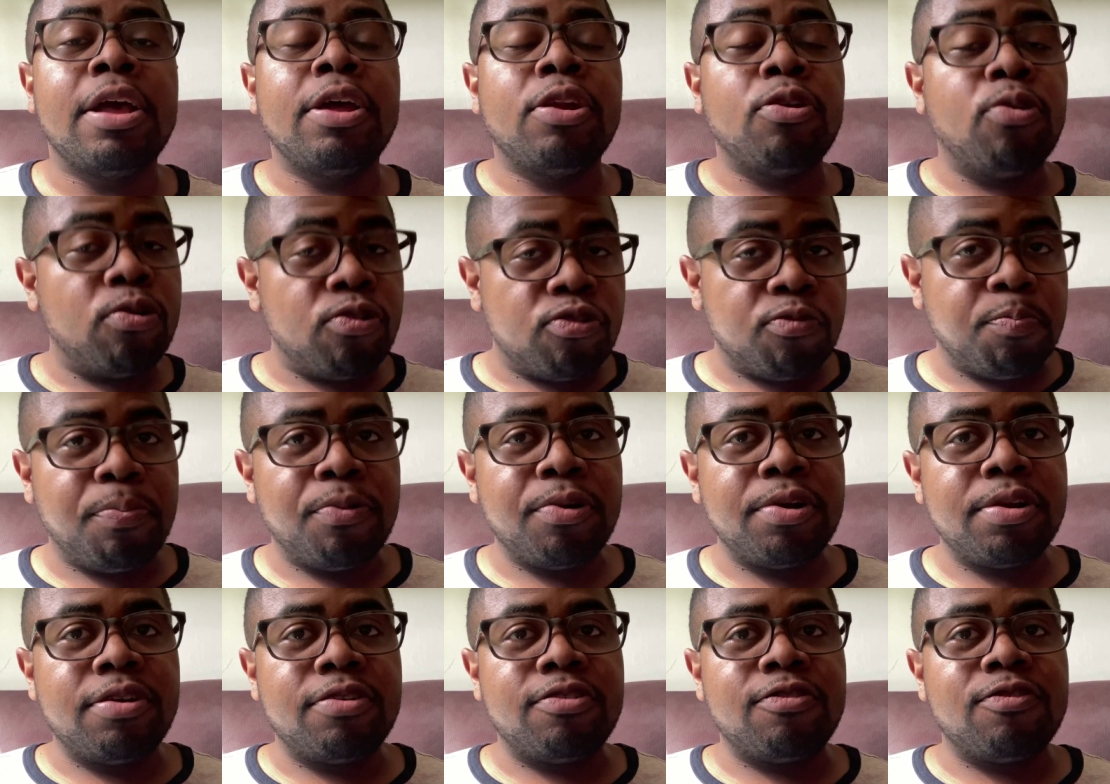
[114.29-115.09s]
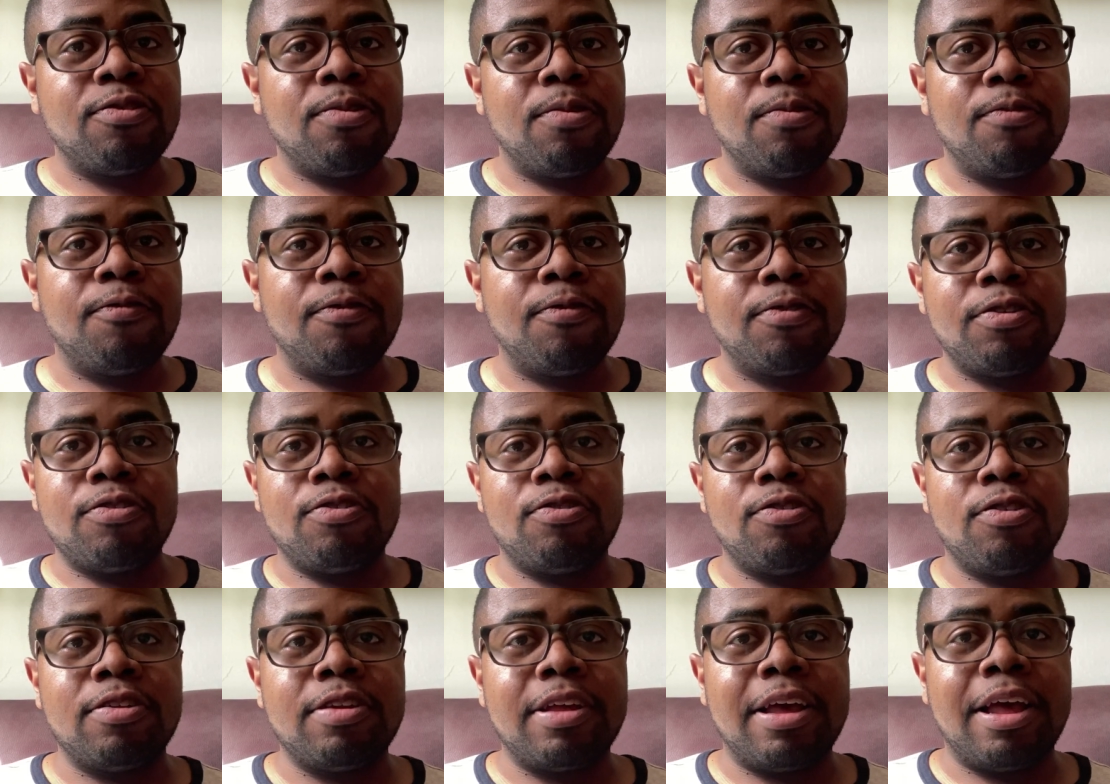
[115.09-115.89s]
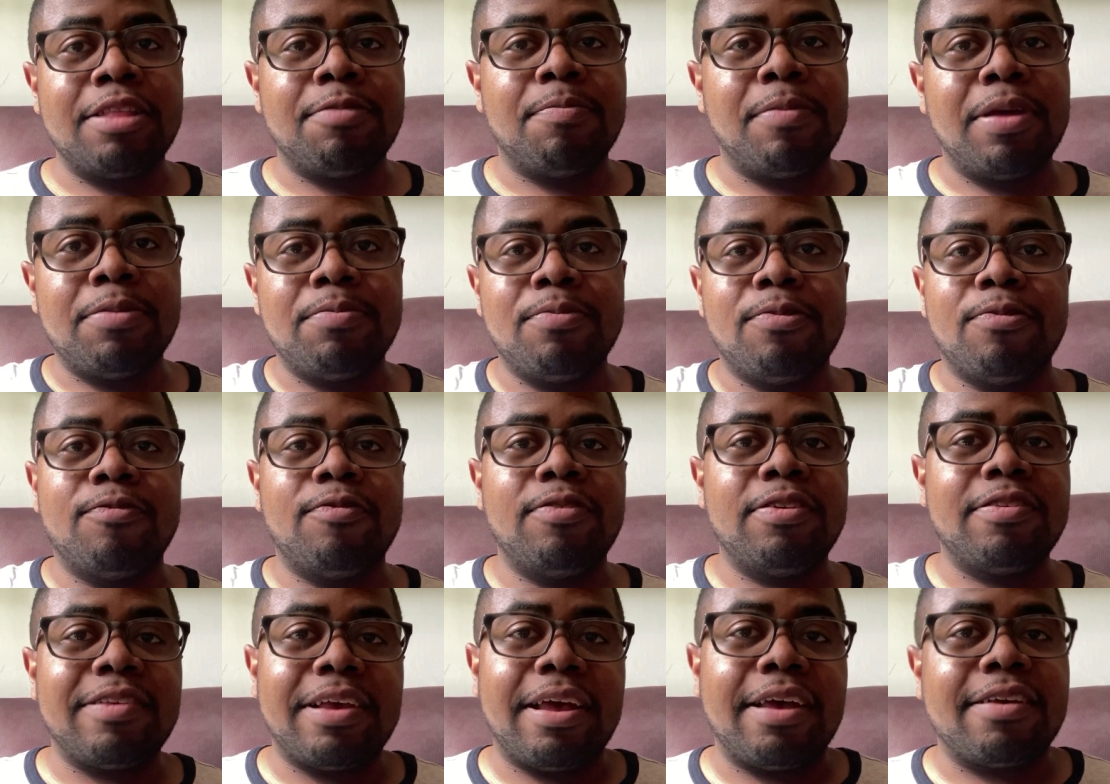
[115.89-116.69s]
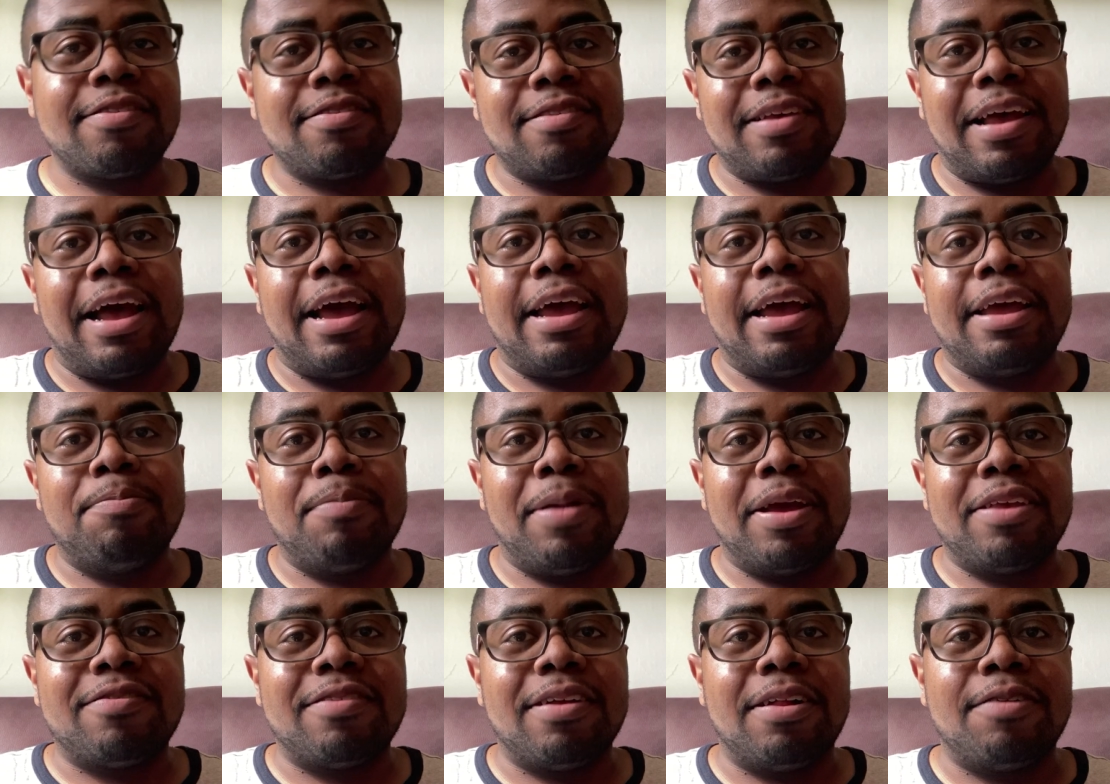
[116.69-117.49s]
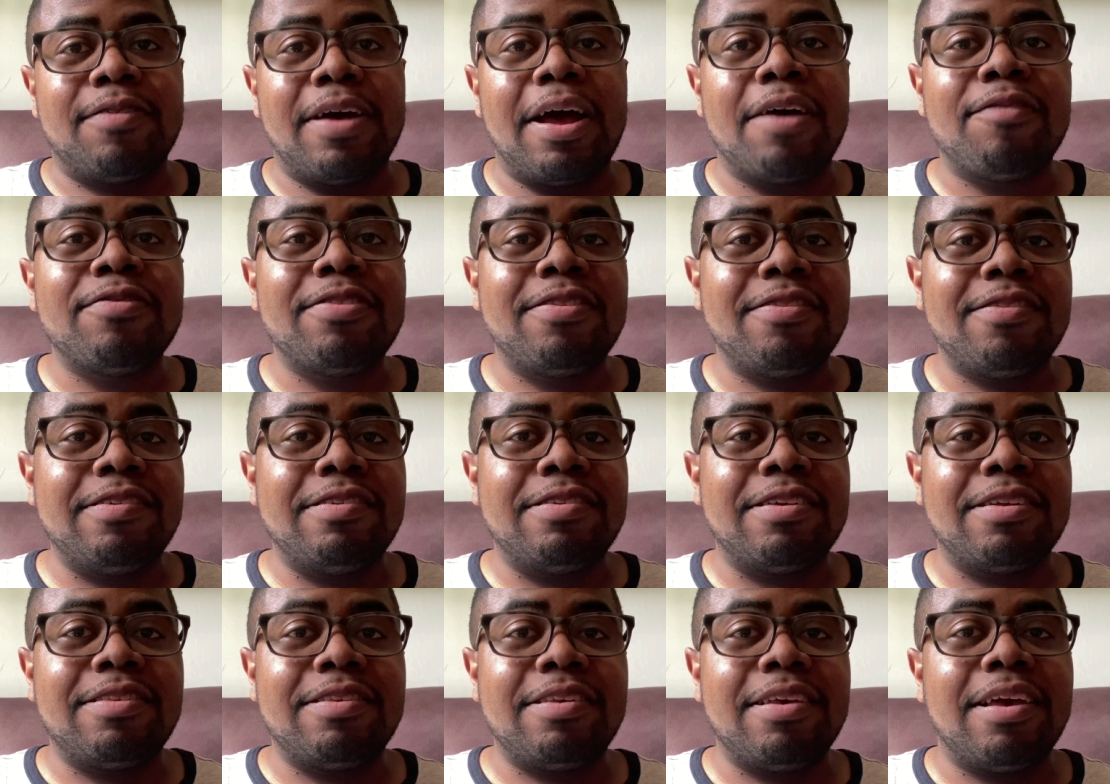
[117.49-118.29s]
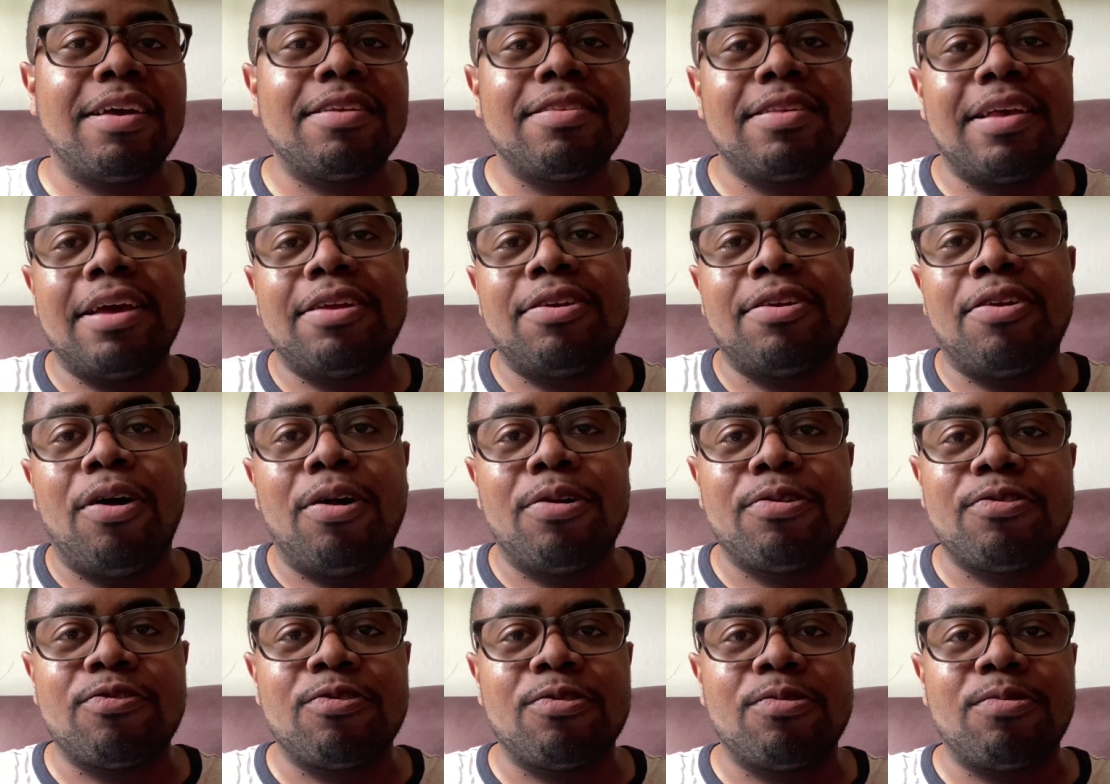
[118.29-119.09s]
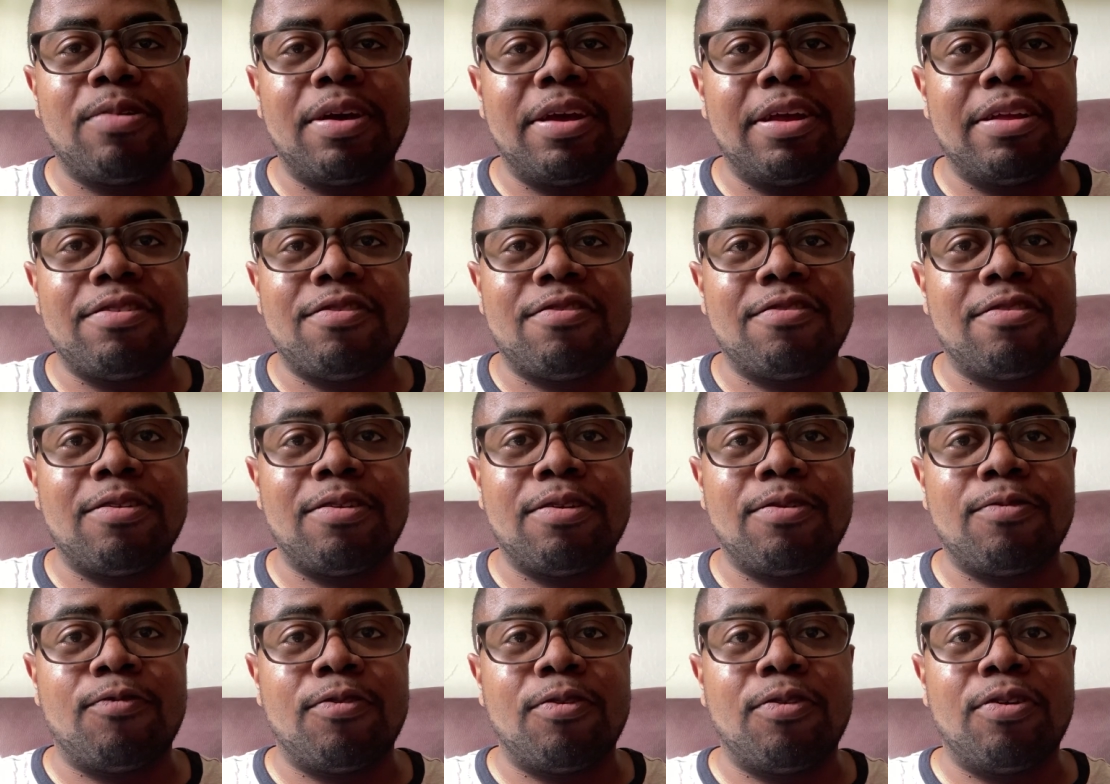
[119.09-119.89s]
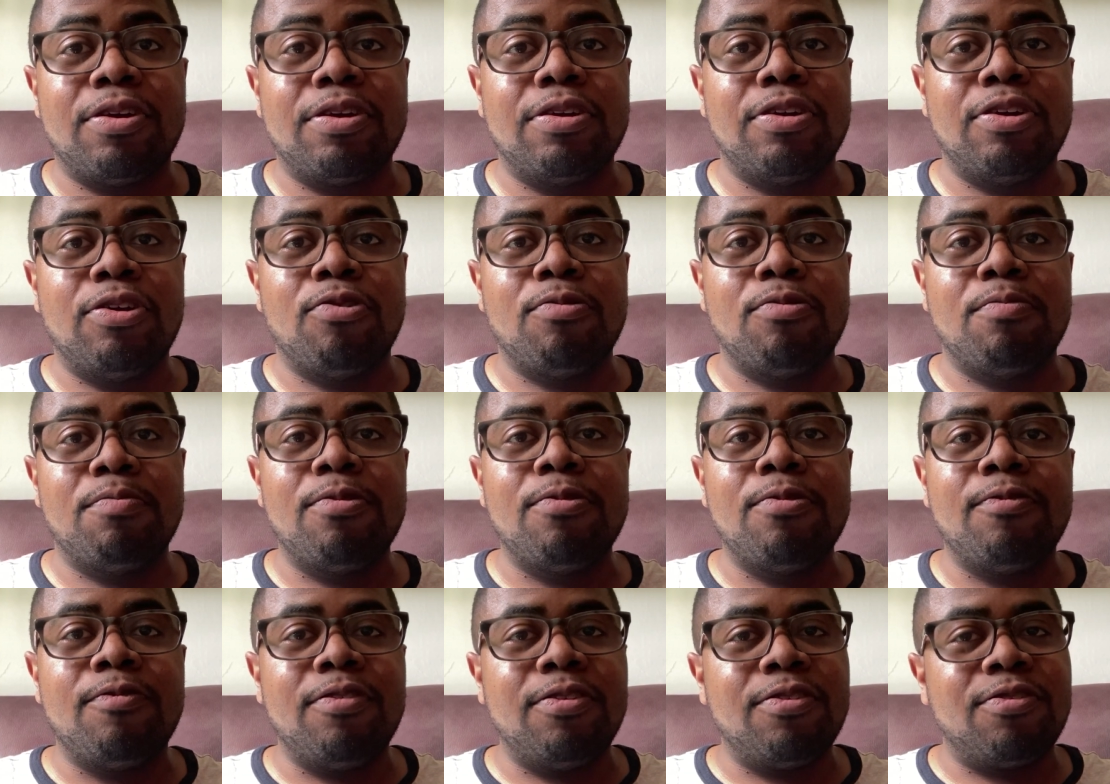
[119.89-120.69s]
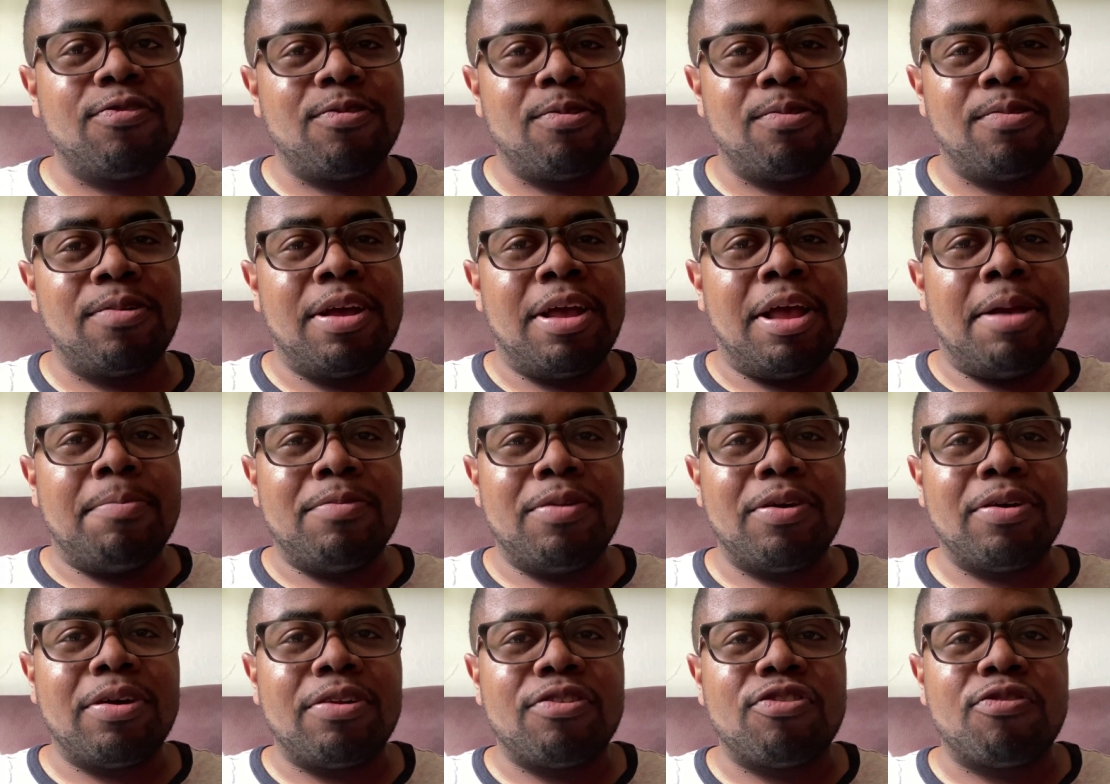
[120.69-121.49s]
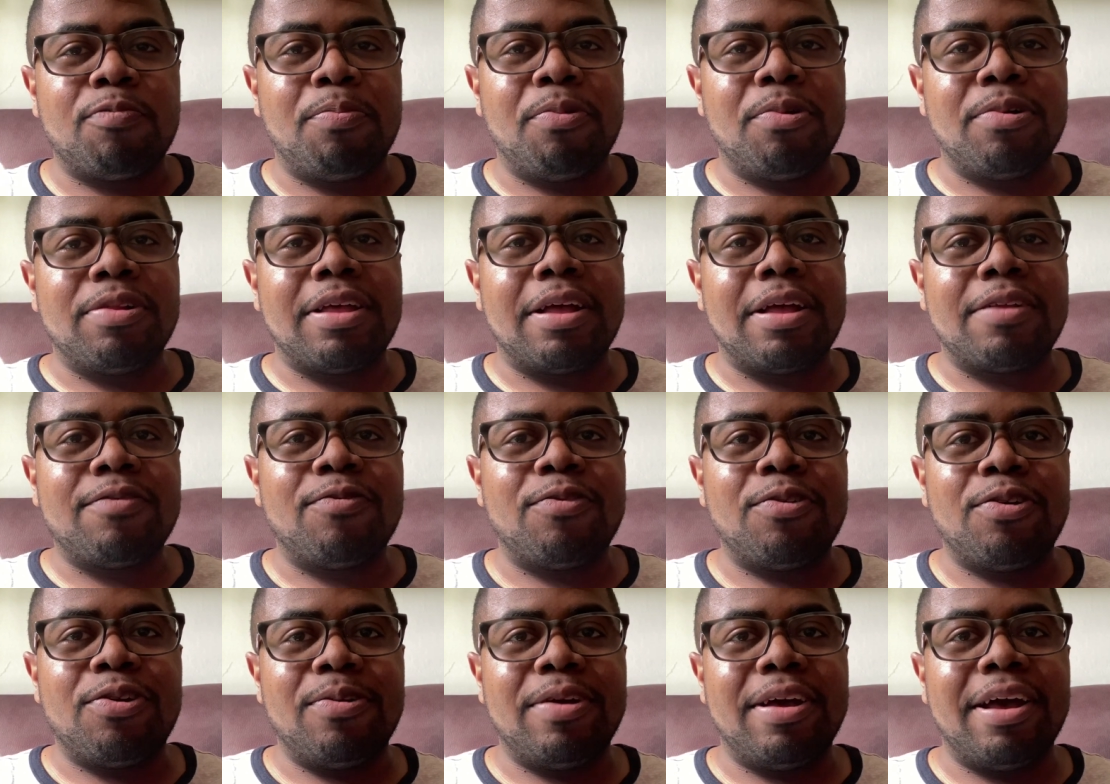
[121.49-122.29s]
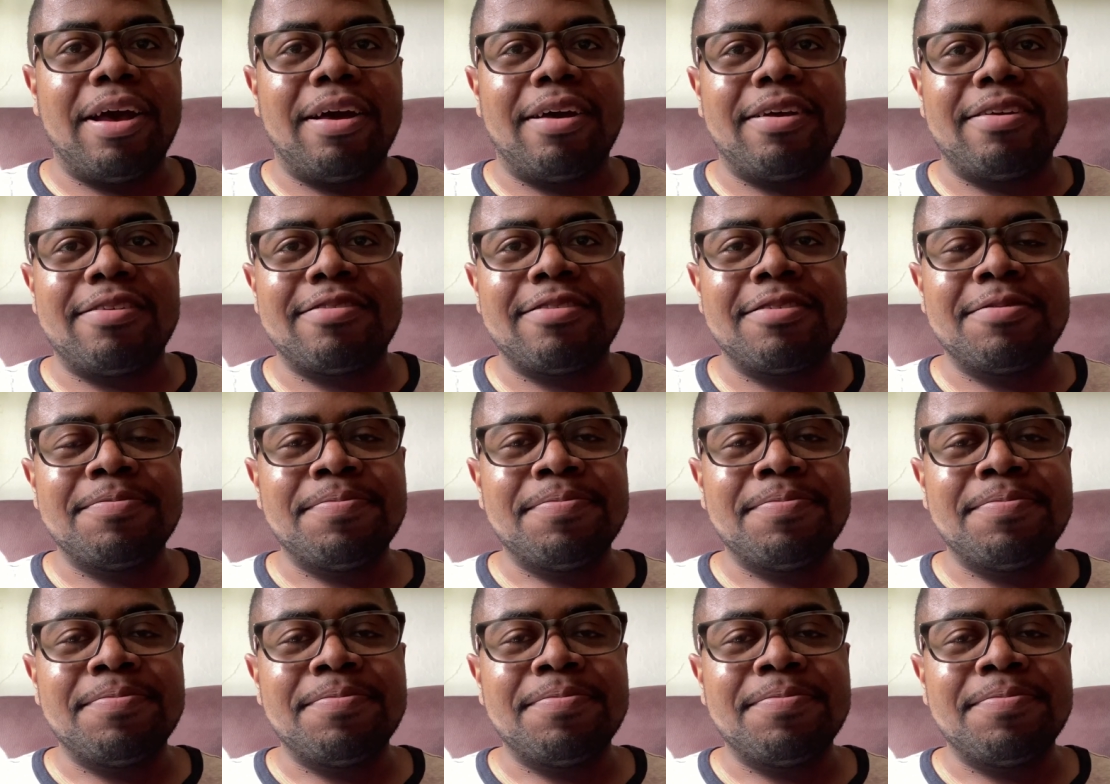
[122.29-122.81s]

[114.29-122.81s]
No spoilers though for the third Ant-Man movies, as I myself haven't seen it yet, and also it's a very new movie, so I'm not gonna spoil that for you guys.